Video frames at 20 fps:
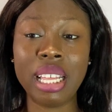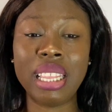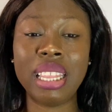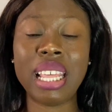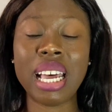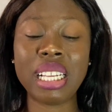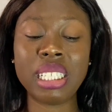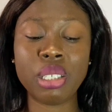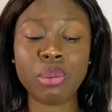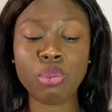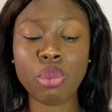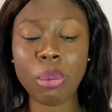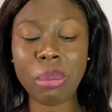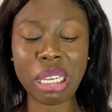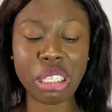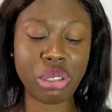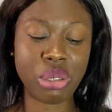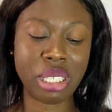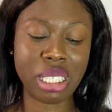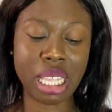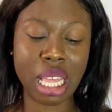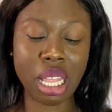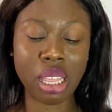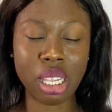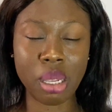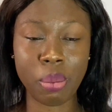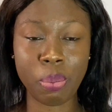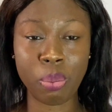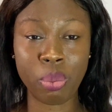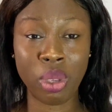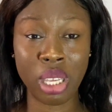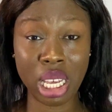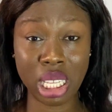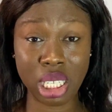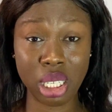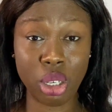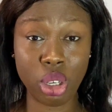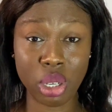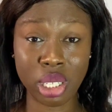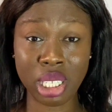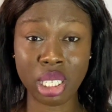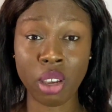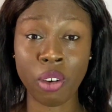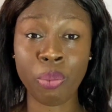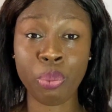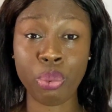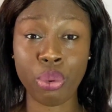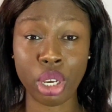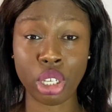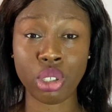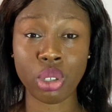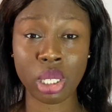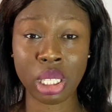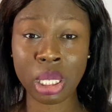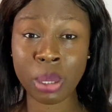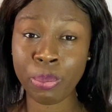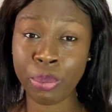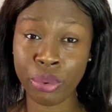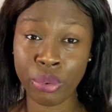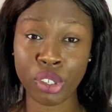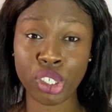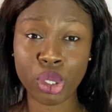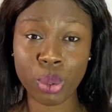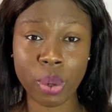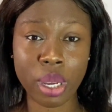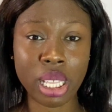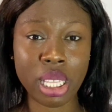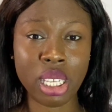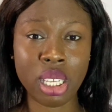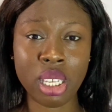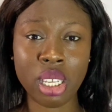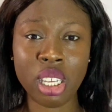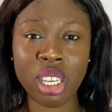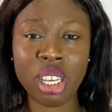that the moment you start getting yourself pressured spiritually,